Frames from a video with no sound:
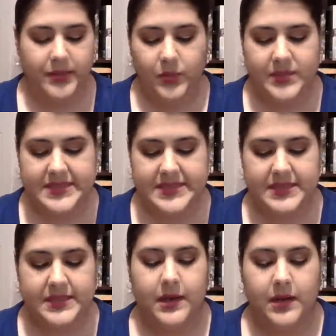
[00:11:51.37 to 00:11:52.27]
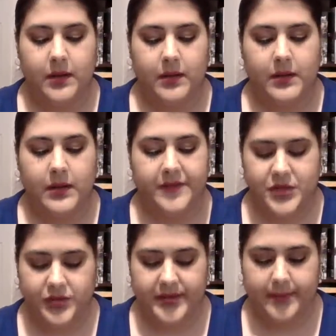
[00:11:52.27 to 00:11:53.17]
What is this
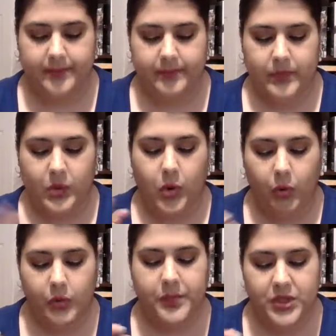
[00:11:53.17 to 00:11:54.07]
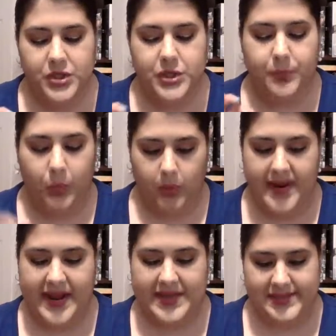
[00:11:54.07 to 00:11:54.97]
official name? Cold Plunge Pore
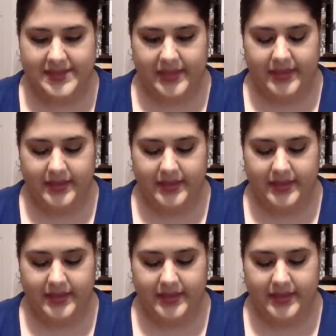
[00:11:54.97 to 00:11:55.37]
Mask.